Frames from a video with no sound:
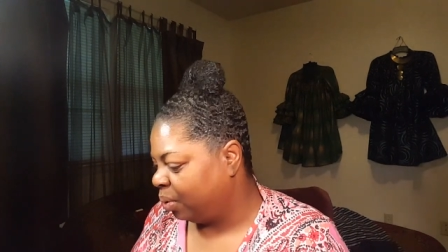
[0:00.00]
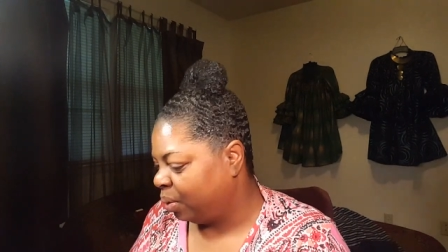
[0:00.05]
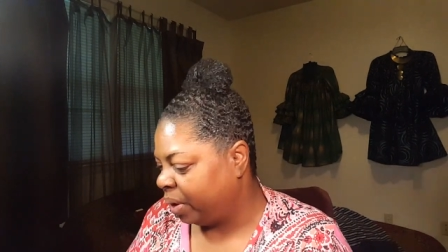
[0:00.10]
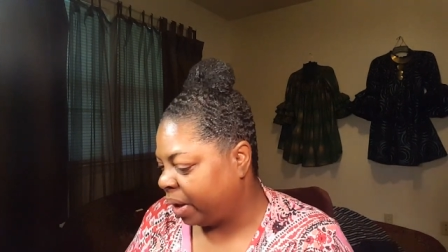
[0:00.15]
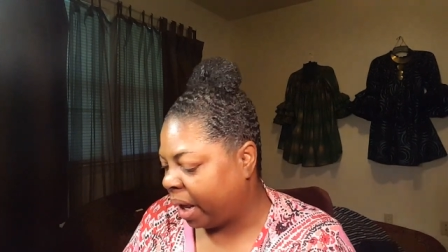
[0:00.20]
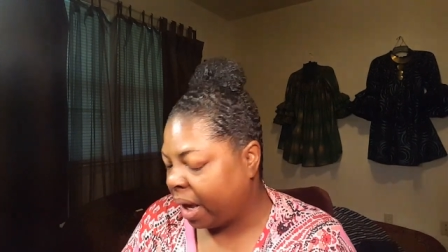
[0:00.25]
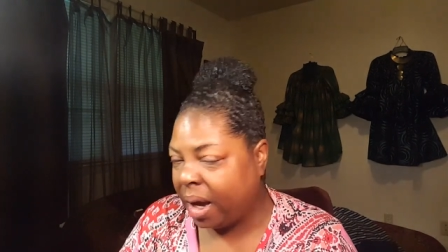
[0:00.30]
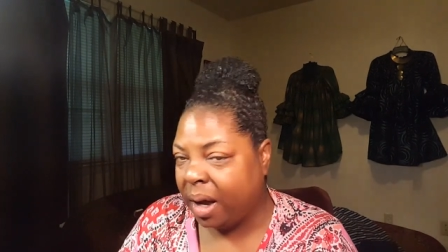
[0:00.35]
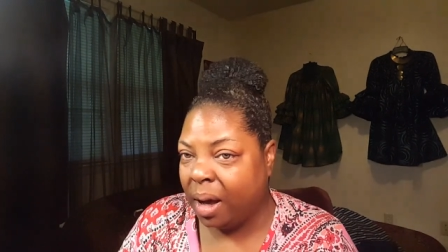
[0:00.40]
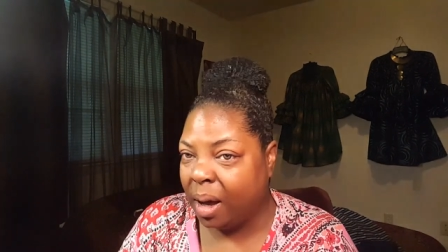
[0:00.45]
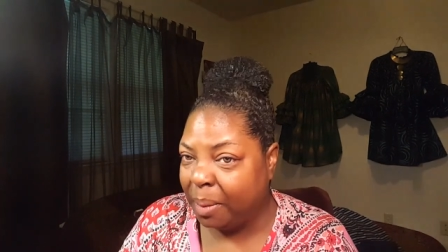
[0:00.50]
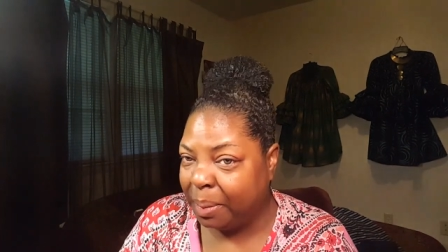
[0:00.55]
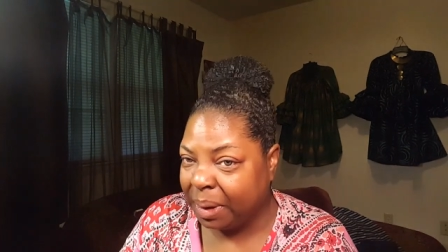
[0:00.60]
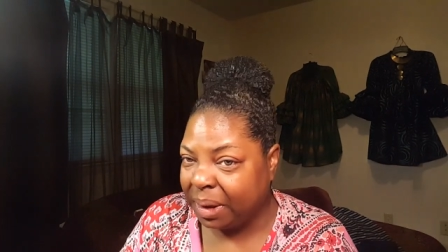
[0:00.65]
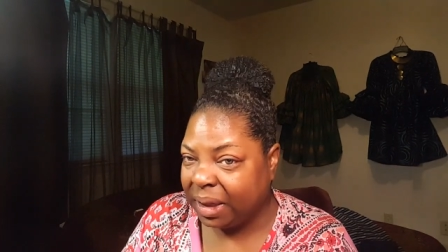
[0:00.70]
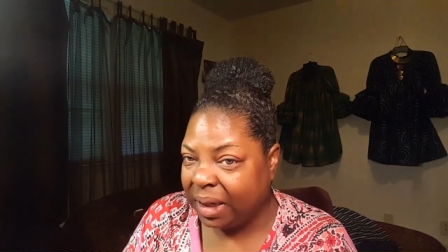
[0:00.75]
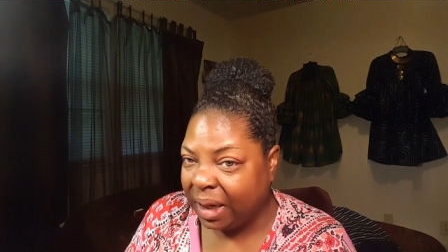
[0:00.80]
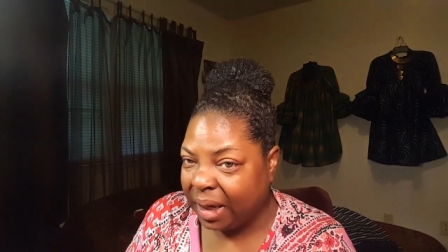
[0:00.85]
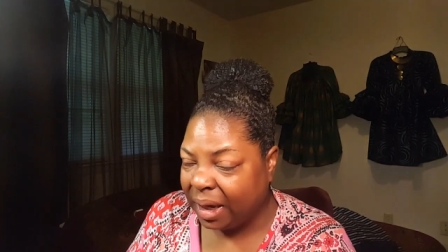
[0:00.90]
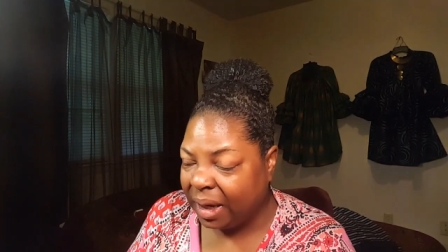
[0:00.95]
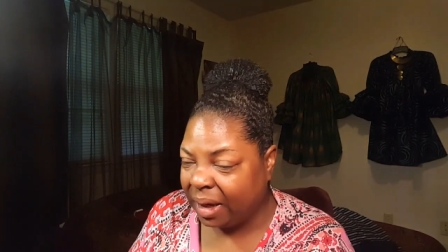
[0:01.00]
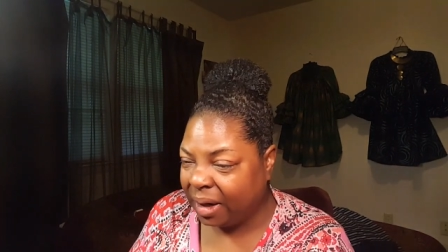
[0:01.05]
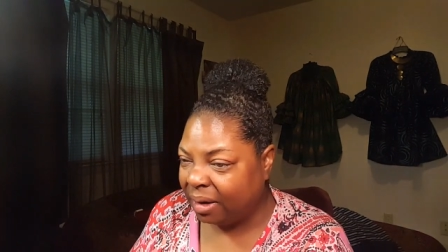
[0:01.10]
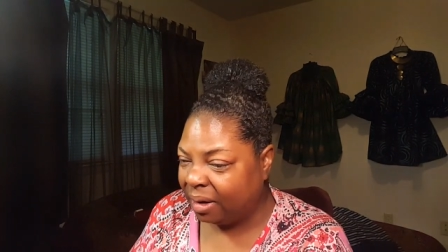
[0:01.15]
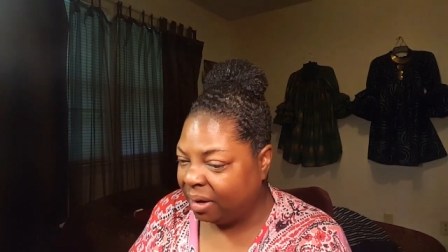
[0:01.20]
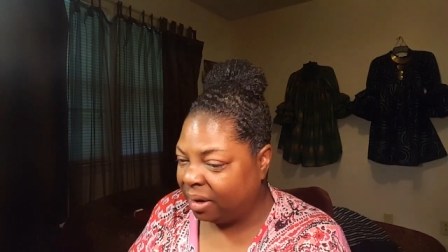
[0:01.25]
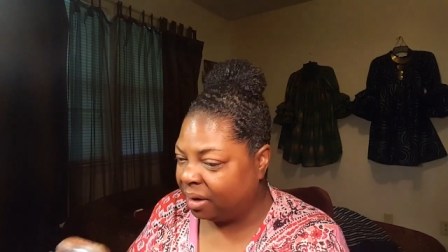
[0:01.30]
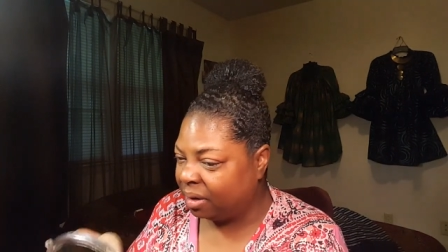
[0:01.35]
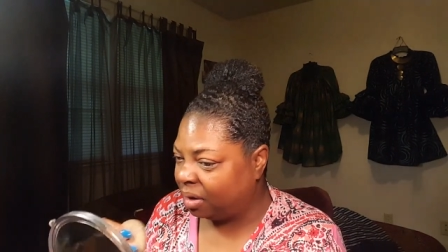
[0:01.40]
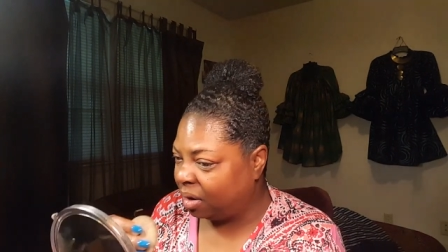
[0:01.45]
when they come
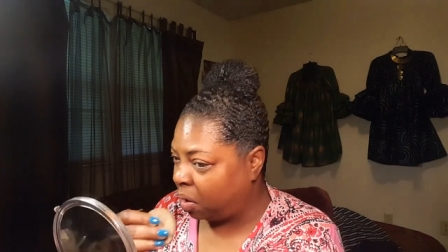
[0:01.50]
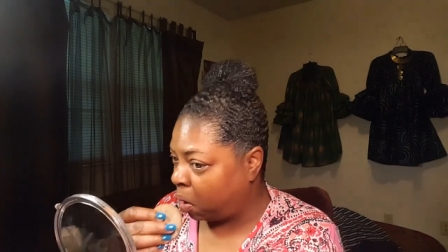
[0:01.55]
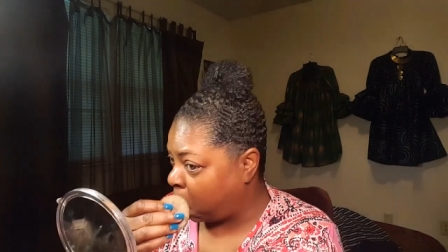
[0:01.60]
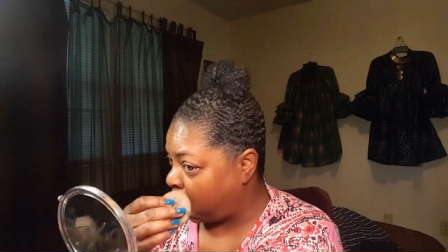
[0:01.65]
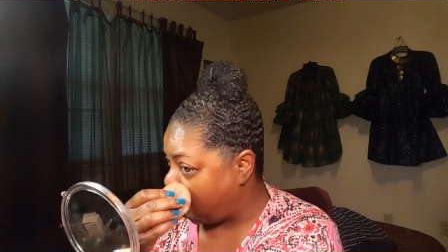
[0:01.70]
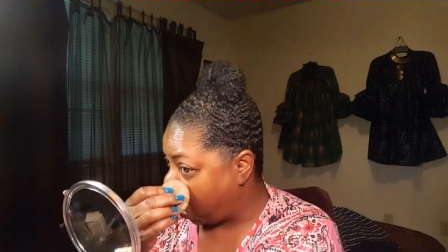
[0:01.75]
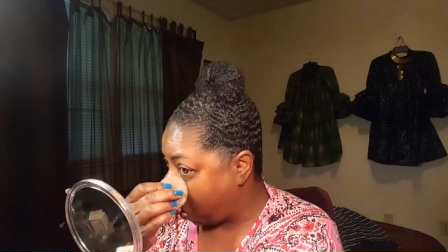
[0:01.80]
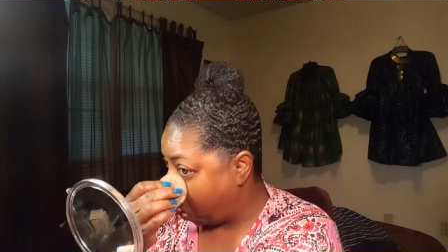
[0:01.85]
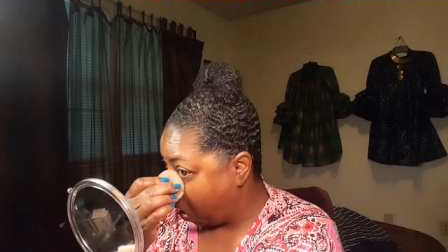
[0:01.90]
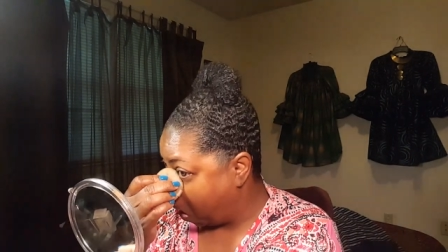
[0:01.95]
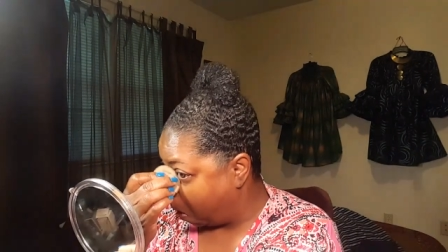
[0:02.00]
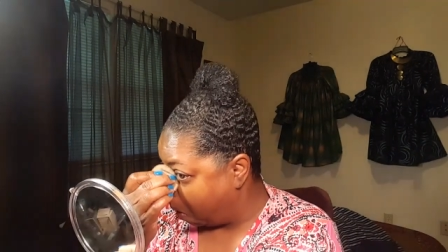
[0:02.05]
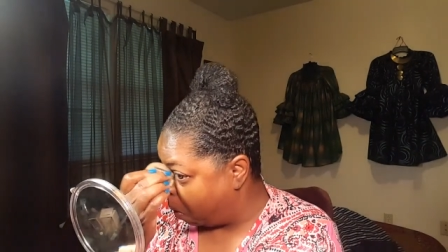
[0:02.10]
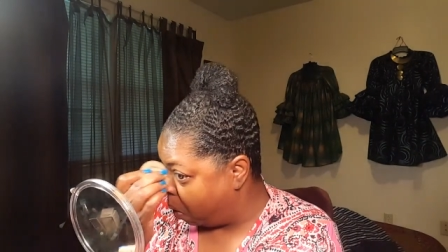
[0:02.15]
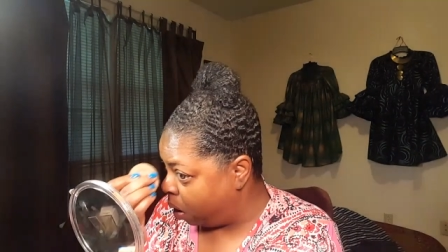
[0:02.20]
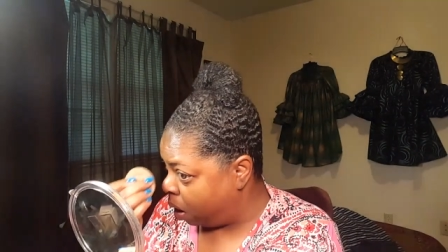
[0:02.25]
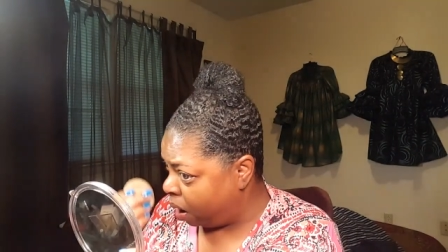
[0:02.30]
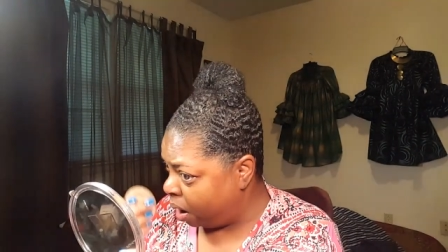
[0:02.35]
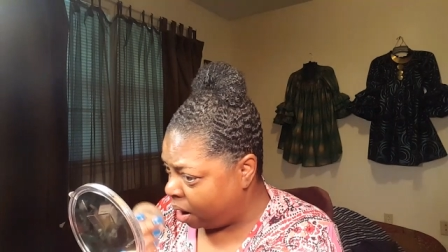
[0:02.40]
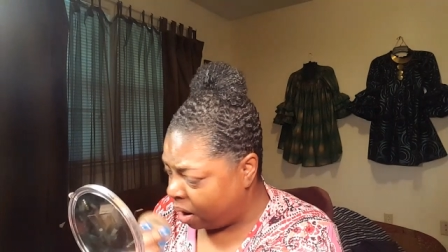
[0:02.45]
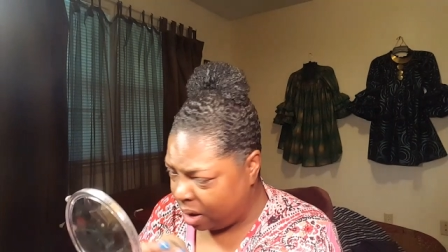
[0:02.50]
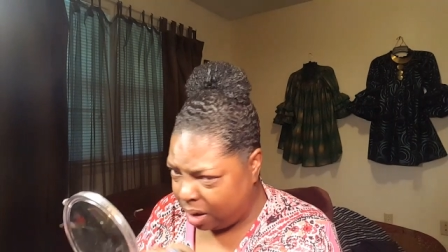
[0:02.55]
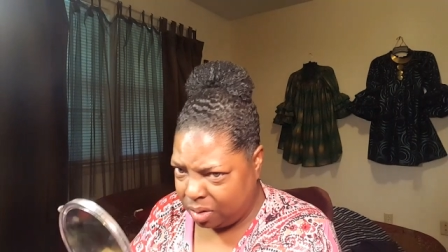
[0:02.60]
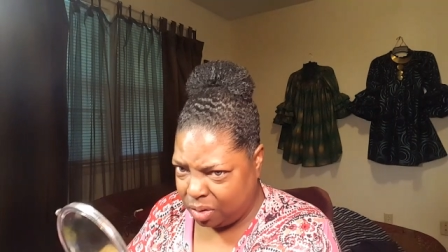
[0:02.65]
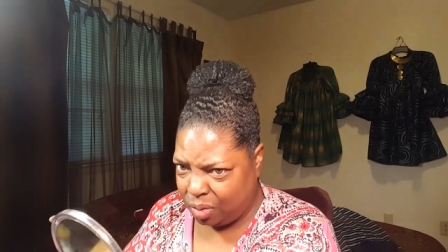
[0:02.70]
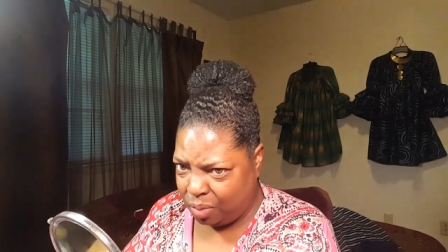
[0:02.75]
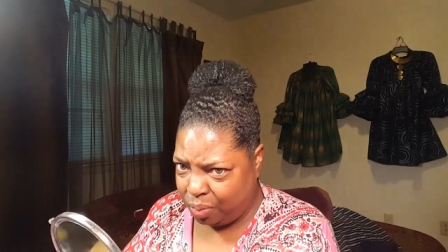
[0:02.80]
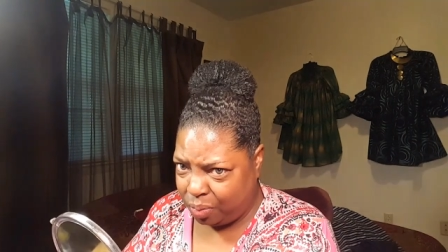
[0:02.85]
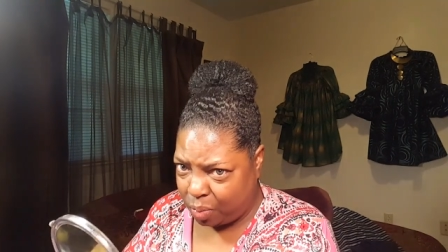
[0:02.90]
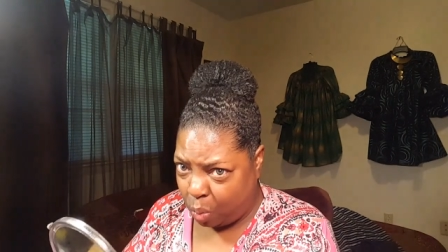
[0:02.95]
again, honey, girl,
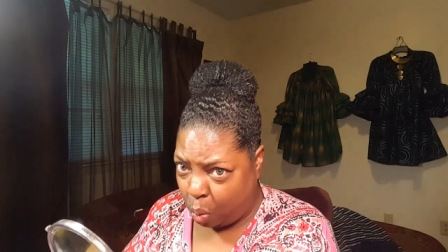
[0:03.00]
what? You